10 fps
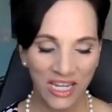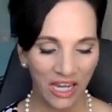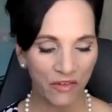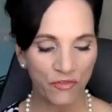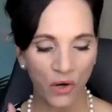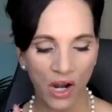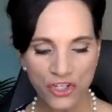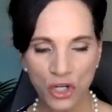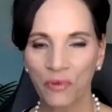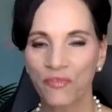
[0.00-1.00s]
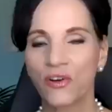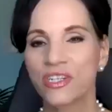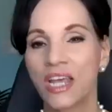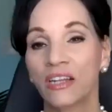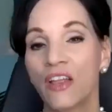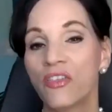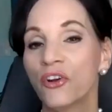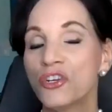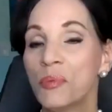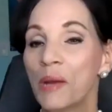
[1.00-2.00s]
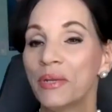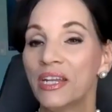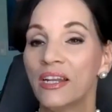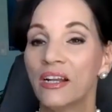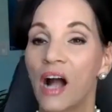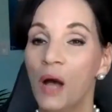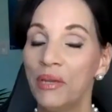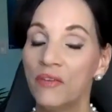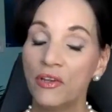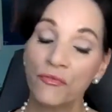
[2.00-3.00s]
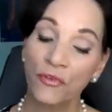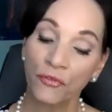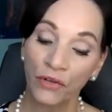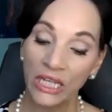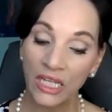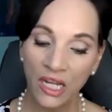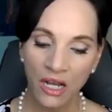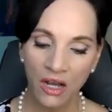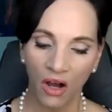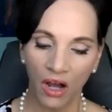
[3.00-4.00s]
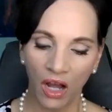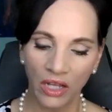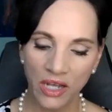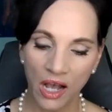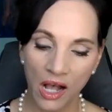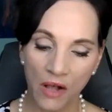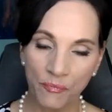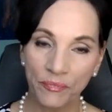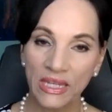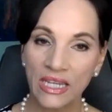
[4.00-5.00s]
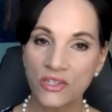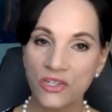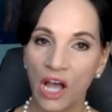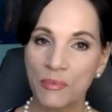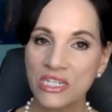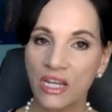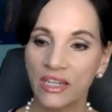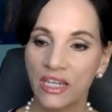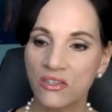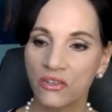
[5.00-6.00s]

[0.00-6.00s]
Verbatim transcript: And for October first, second, and third, you'll be able to get a copy of it for free on um, Kindle, Amazon Kindle.